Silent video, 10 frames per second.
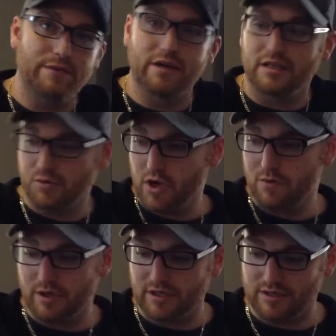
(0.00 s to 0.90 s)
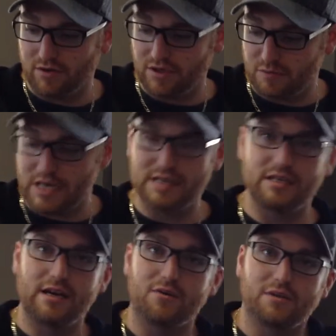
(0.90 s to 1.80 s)
it. And it's weird because I notice my
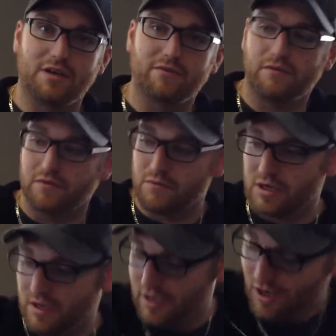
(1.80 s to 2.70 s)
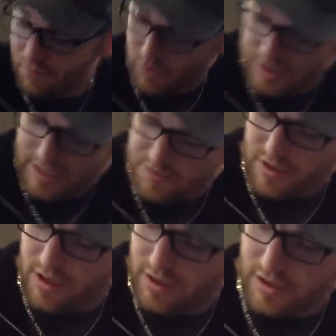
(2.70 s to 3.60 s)
style, what's comfortable to me. Most guys when they
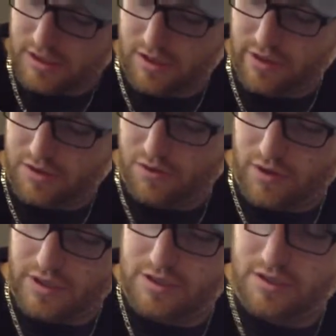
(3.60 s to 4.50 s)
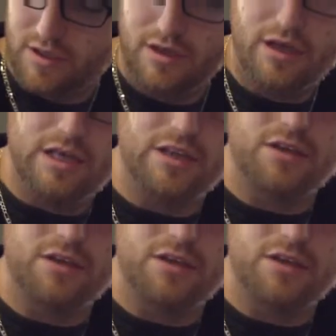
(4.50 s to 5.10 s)
hit a guitar, they do this, and they